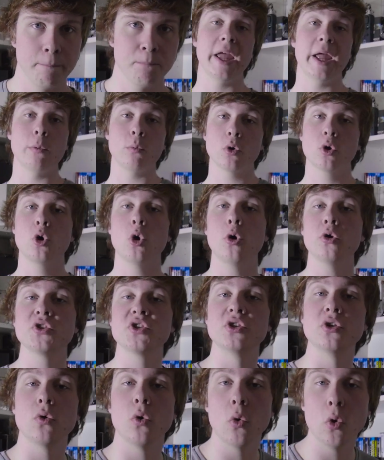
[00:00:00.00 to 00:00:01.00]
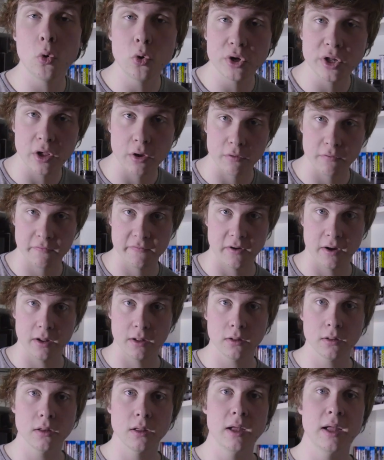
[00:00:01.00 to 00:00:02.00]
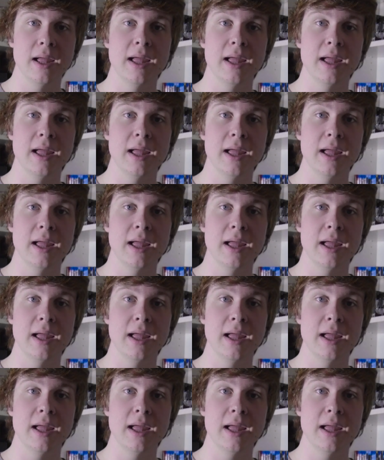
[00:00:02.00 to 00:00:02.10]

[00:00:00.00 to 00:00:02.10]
it records an audio file,